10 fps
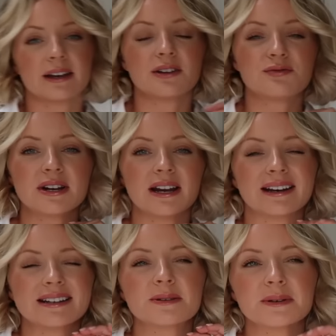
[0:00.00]
and
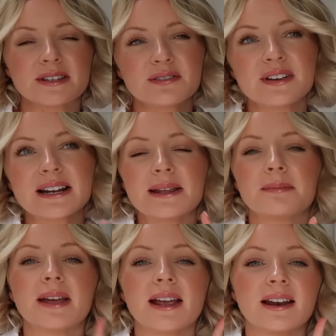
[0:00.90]
I
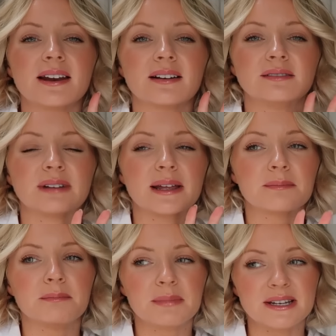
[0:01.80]
specifically mean like
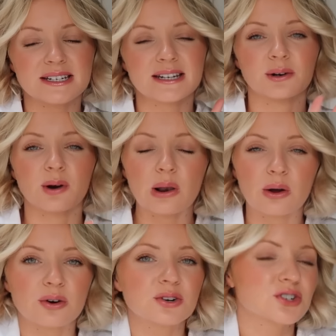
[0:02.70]
midi or
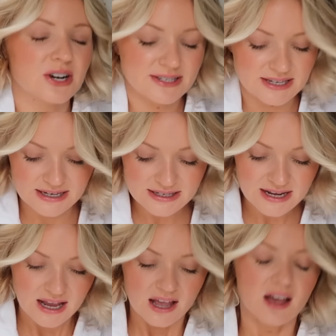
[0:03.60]
long dresses.
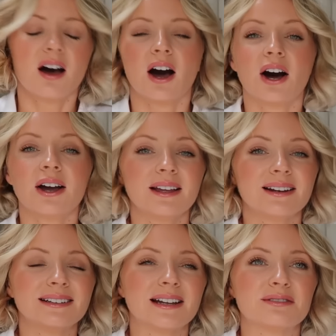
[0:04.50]

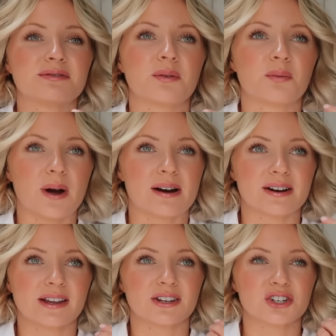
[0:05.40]
I love
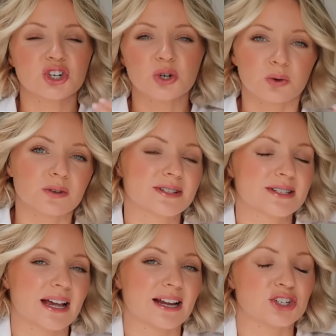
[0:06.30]
wearing
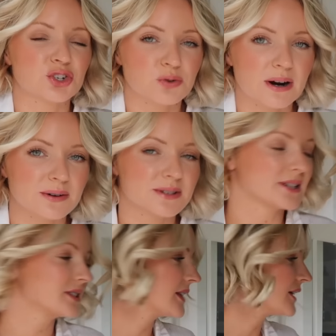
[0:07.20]
shorts and
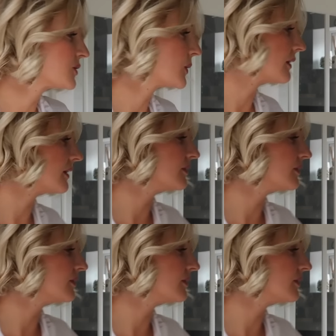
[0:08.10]
trousers, so that's where